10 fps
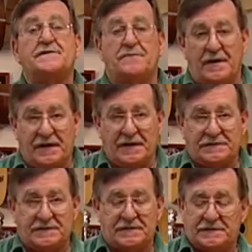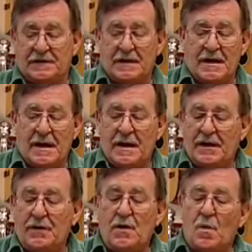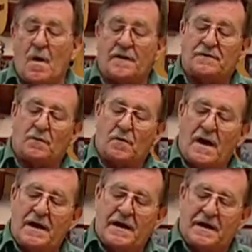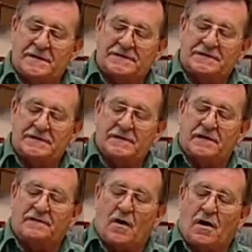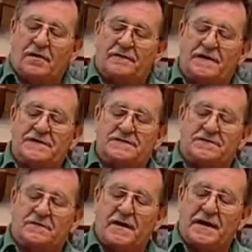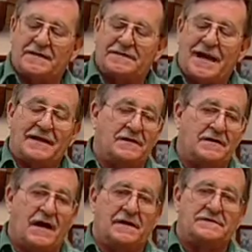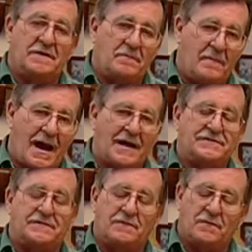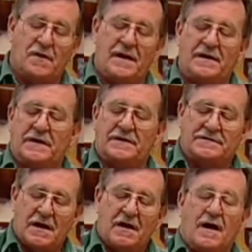of radiuses. You want the radius of all of these strings at the nut to match the radius